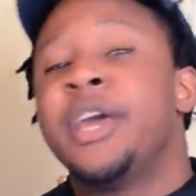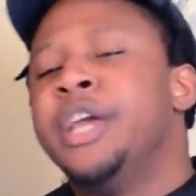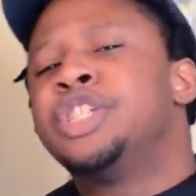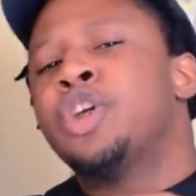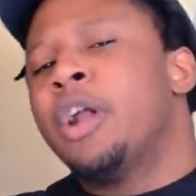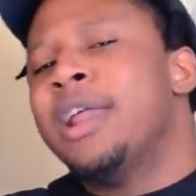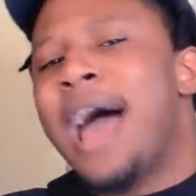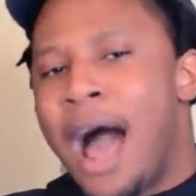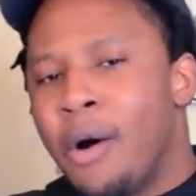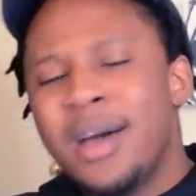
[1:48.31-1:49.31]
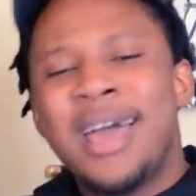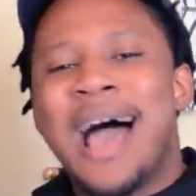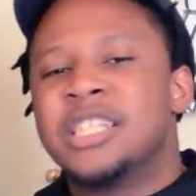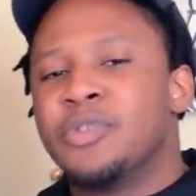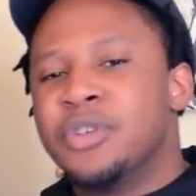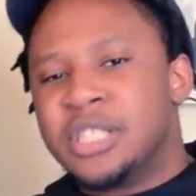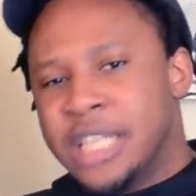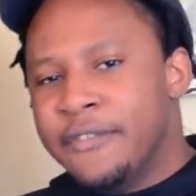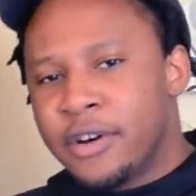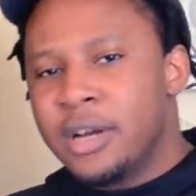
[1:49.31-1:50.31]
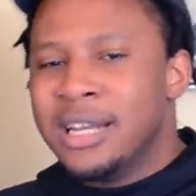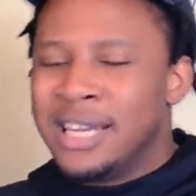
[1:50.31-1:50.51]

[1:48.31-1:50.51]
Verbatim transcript: He started out as a receiver,